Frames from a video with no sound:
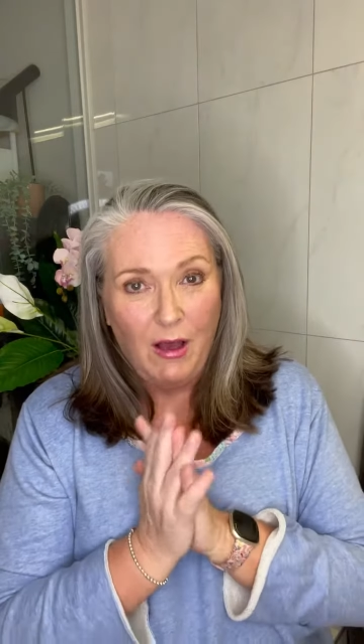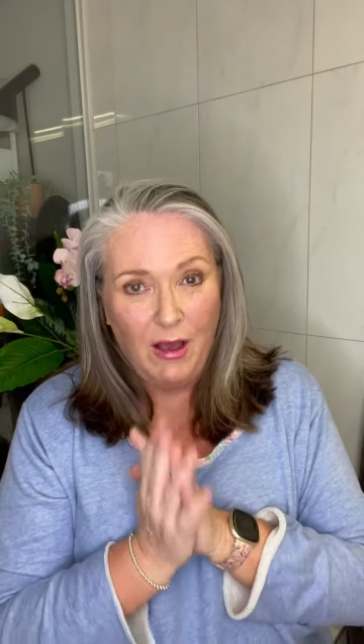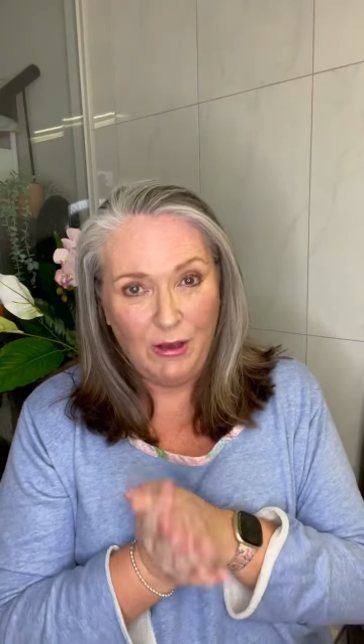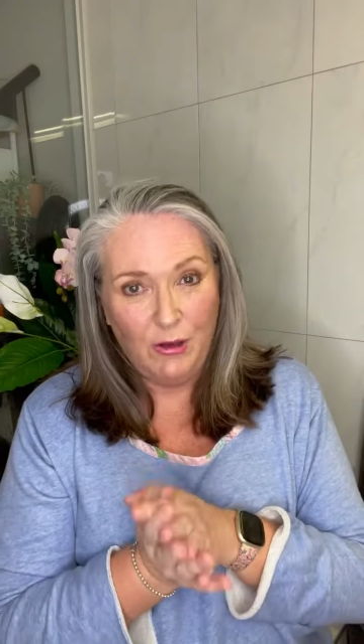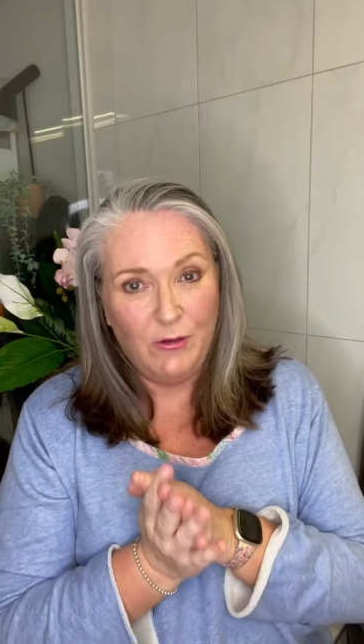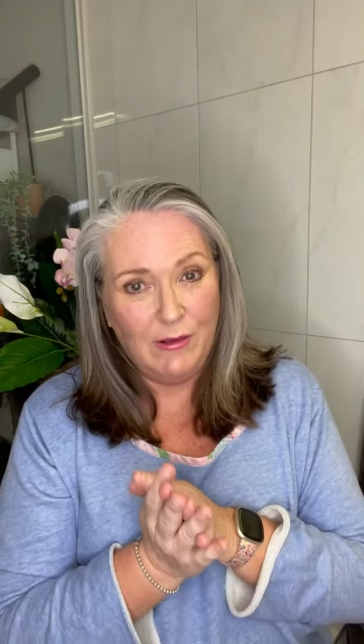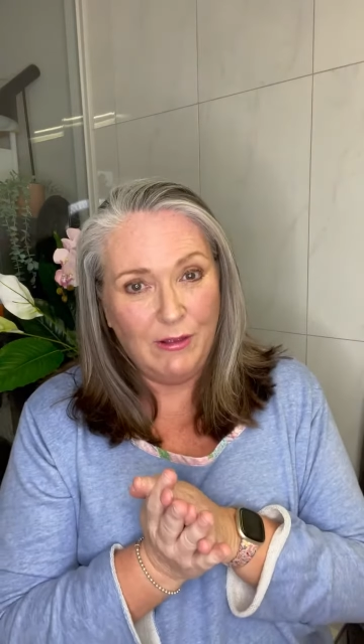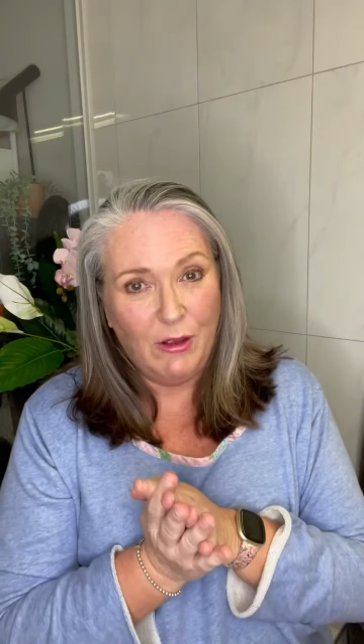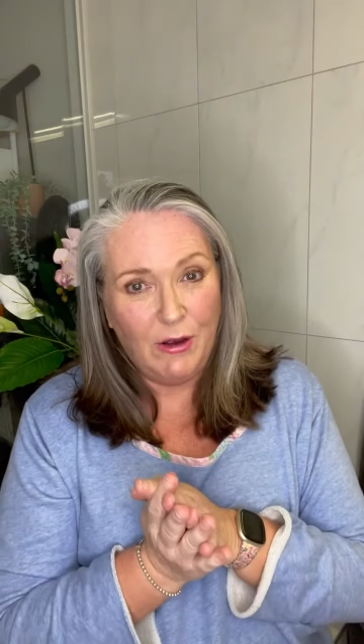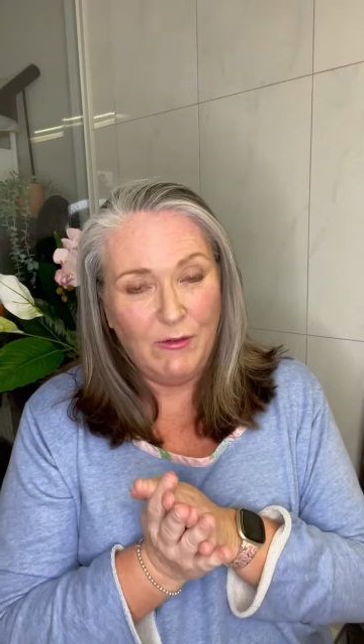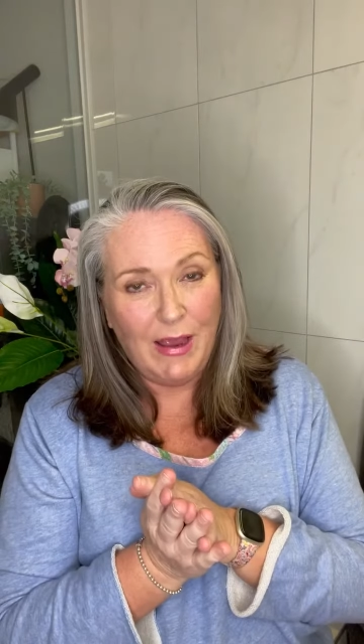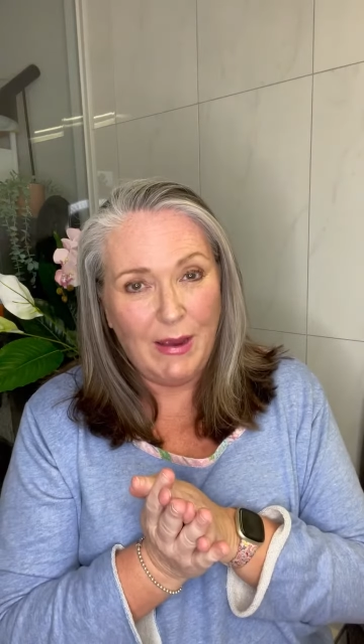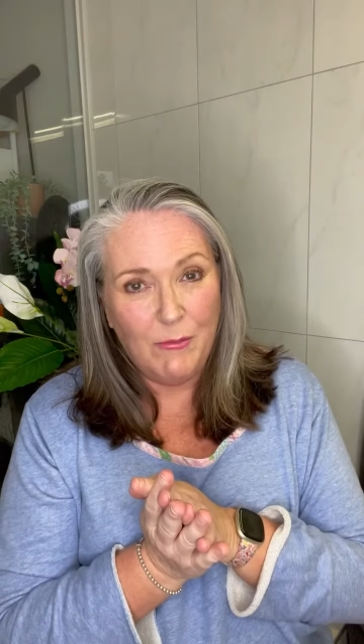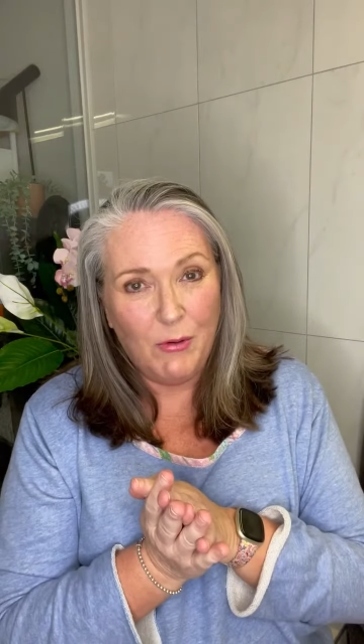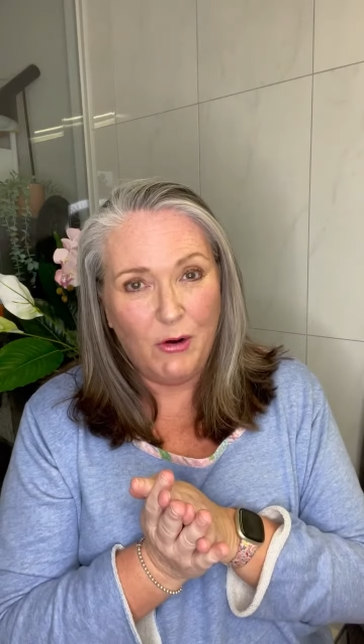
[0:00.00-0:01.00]
I use a lot of
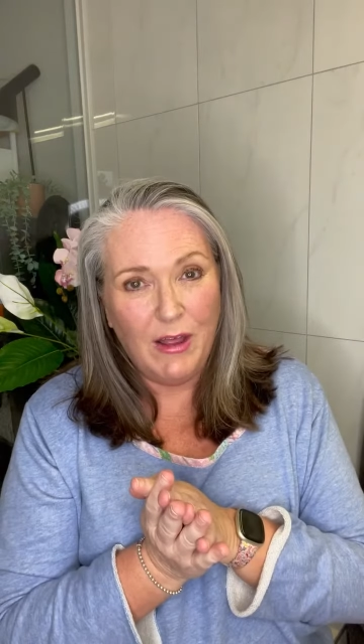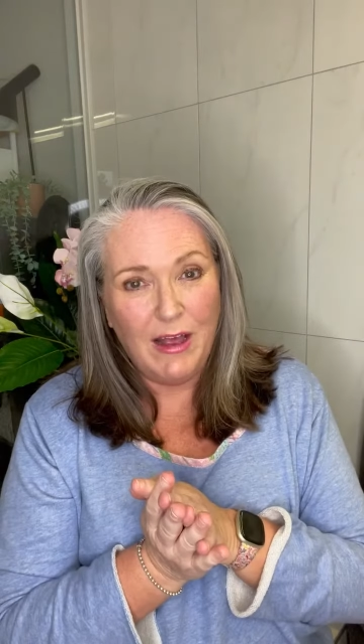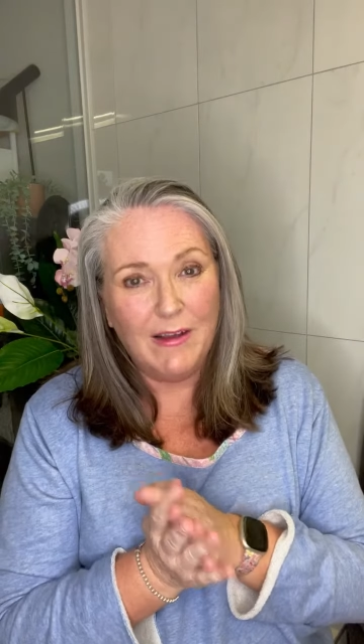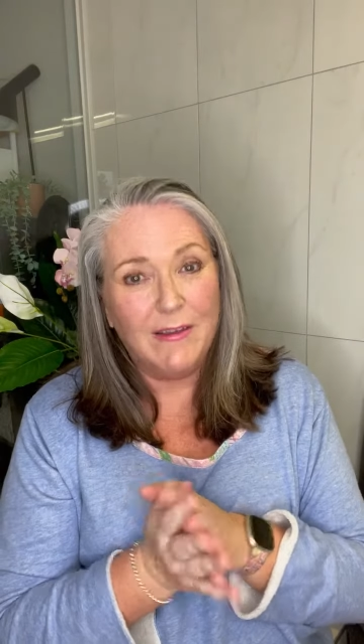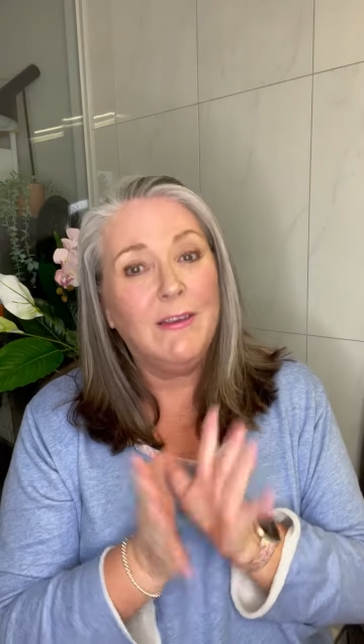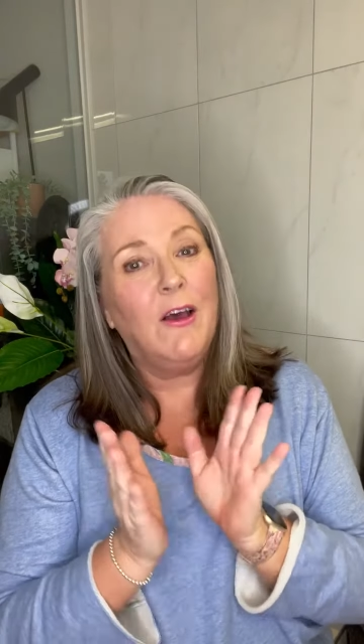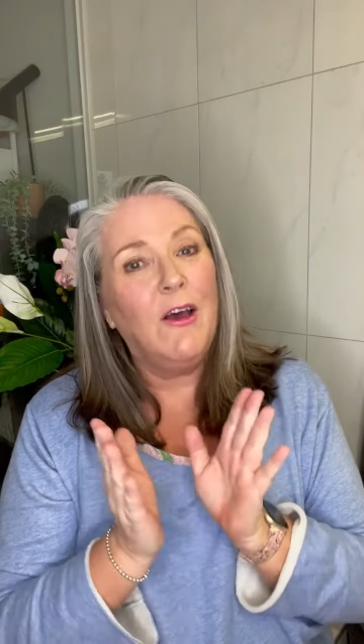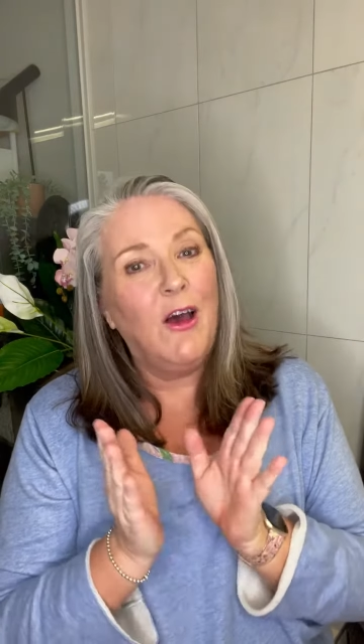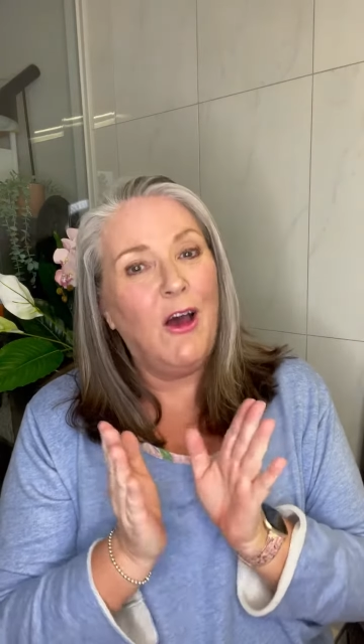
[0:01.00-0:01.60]
hair products.